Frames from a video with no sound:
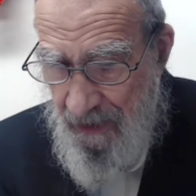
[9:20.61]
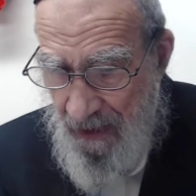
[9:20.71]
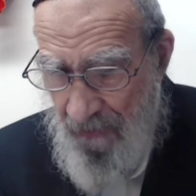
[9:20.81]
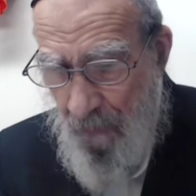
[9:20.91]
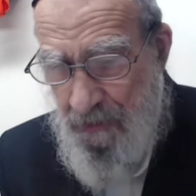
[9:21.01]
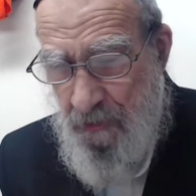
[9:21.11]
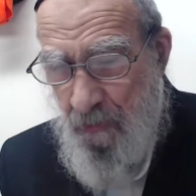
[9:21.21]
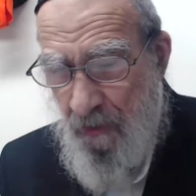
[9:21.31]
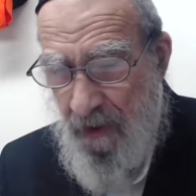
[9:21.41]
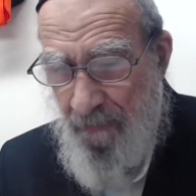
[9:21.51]
I know what you're
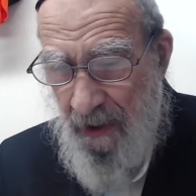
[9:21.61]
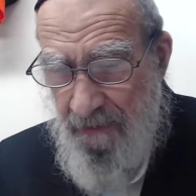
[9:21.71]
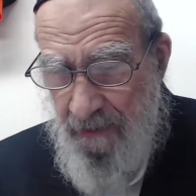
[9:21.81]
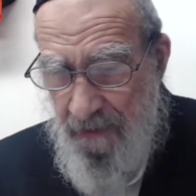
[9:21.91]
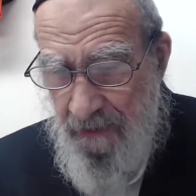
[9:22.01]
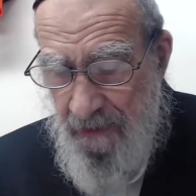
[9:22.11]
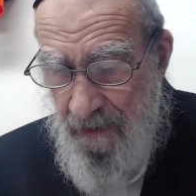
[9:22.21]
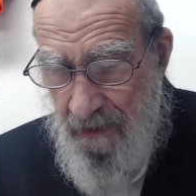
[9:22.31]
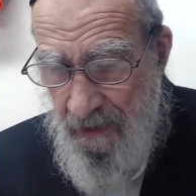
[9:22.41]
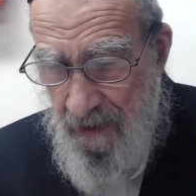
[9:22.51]
talking about.
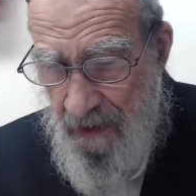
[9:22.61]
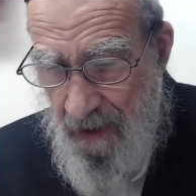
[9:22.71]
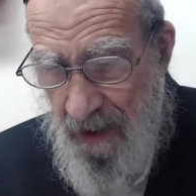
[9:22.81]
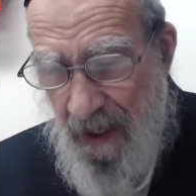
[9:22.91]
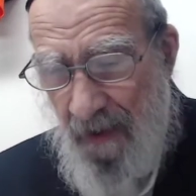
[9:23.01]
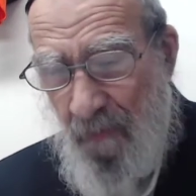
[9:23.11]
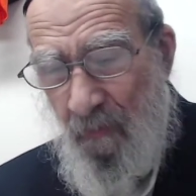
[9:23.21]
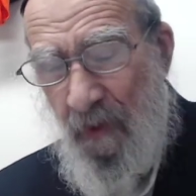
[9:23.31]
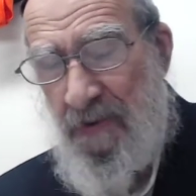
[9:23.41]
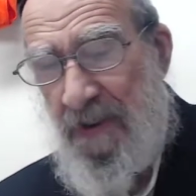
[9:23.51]
How?
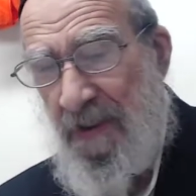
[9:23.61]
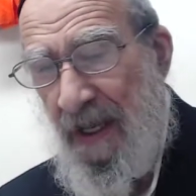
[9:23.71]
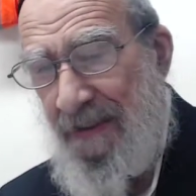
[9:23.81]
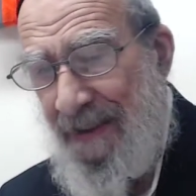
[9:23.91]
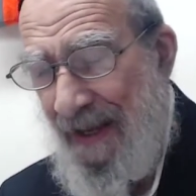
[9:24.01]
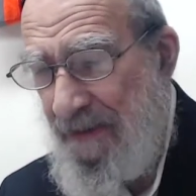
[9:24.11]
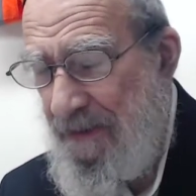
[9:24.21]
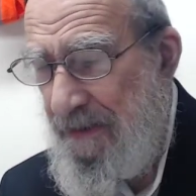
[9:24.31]
Where does it get that?